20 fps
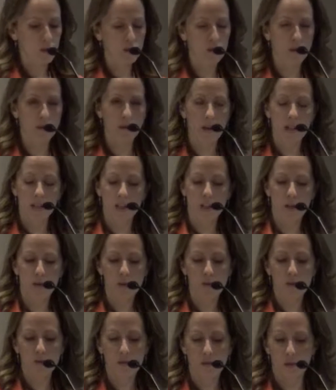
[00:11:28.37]
And the
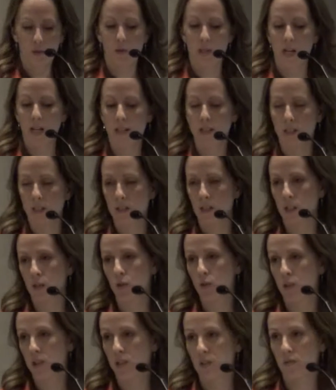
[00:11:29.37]
use of food dyes has
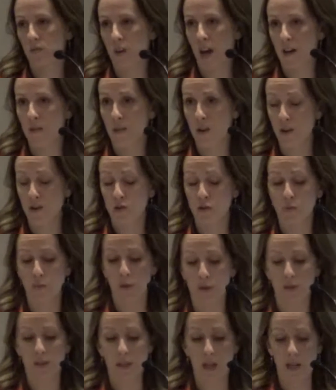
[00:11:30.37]
increased
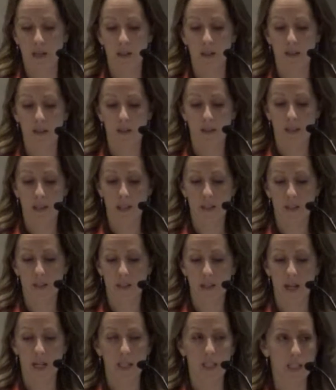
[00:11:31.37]
500% since
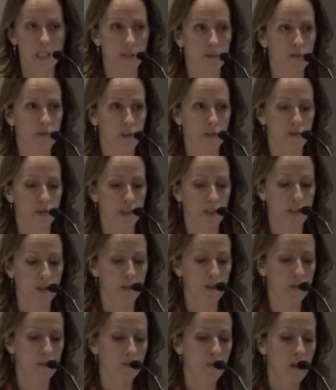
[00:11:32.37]
the
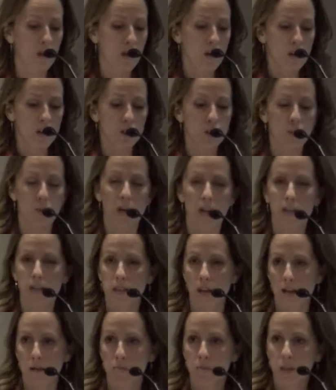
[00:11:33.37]
1950s. So back
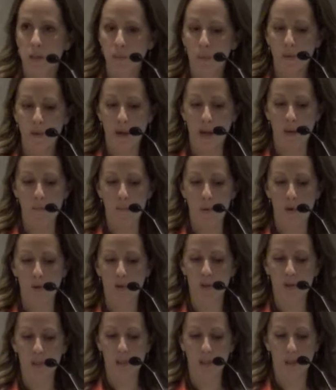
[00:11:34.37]
then, people ate
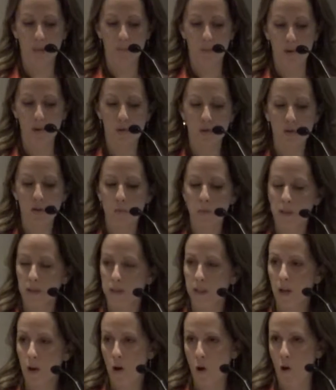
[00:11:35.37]
most of their
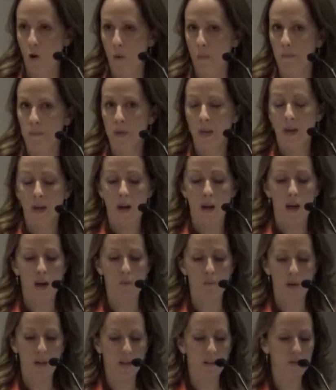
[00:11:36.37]
meals at home,
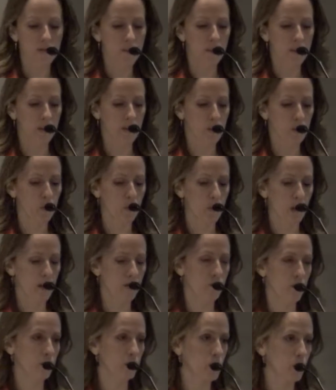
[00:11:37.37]
and many of the meals were
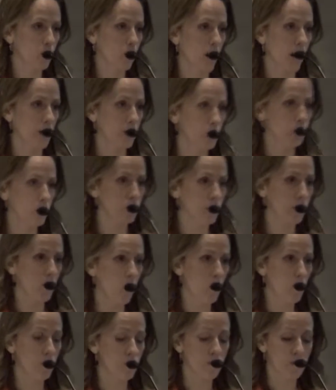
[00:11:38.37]
made from scratch using
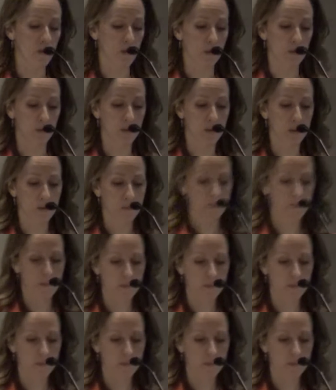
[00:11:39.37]
whole foods.